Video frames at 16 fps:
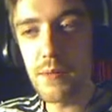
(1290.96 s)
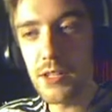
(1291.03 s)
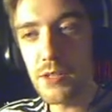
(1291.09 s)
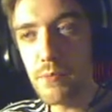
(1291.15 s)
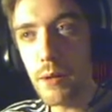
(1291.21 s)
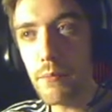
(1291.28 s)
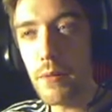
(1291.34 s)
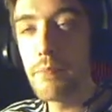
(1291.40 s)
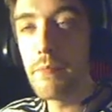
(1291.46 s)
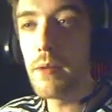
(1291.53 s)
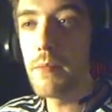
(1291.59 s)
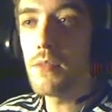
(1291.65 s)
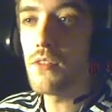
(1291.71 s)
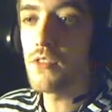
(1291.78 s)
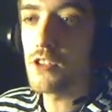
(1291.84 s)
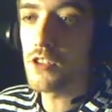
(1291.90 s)
bam, bam, bam, you
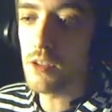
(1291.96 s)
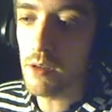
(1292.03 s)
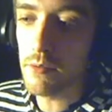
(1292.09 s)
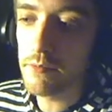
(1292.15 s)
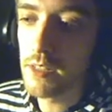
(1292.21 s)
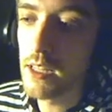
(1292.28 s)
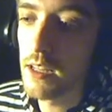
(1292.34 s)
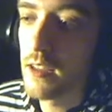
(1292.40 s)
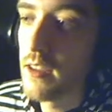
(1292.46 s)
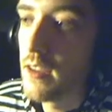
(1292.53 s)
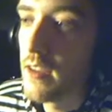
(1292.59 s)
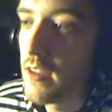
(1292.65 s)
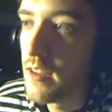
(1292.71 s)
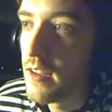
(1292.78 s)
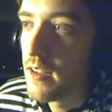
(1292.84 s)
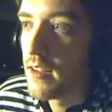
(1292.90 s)
finish them up.
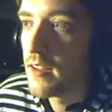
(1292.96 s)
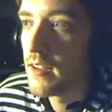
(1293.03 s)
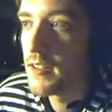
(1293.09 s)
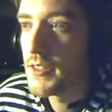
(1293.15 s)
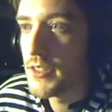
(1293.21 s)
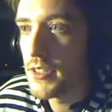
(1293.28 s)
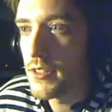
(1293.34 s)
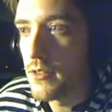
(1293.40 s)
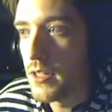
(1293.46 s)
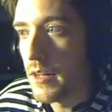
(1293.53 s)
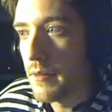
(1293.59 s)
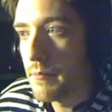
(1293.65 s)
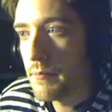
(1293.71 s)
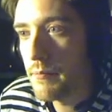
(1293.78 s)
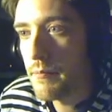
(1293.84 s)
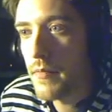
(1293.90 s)
So yeah,
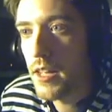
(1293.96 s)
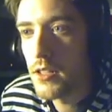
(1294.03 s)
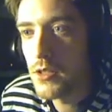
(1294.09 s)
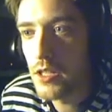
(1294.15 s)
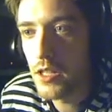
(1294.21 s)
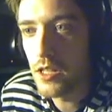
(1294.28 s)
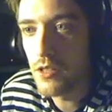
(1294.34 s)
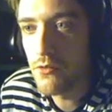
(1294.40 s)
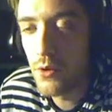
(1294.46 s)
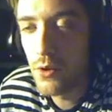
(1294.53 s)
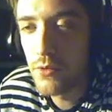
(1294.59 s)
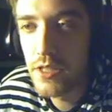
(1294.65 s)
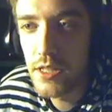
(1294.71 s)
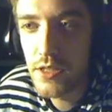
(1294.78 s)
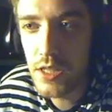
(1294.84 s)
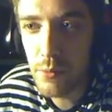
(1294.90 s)
try to get four of
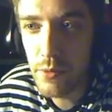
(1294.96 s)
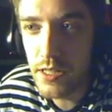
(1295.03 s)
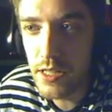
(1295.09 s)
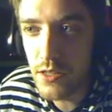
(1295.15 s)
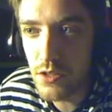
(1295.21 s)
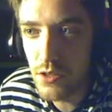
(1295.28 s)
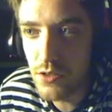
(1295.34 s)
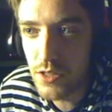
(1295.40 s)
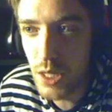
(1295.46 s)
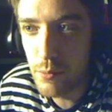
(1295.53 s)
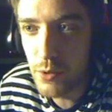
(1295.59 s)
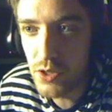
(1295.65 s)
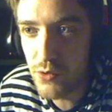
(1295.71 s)
these. Normally that's the staples for